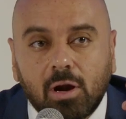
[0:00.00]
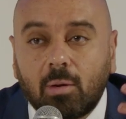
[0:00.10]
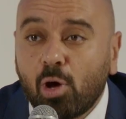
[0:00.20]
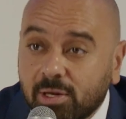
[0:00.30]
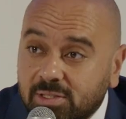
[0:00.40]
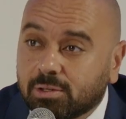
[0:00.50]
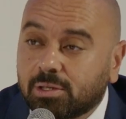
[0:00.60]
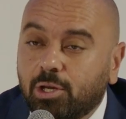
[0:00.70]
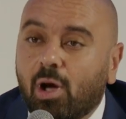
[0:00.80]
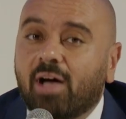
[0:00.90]
got to monitor.
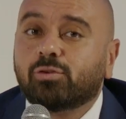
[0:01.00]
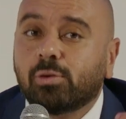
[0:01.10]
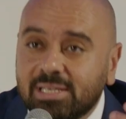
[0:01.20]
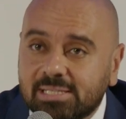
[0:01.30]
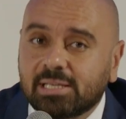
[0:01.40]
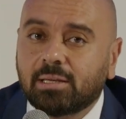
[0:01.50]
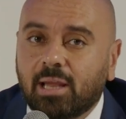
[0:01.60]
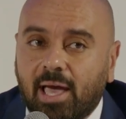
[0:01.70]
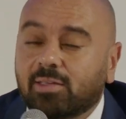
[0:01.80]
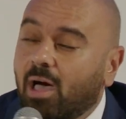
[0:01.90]
You have to listen at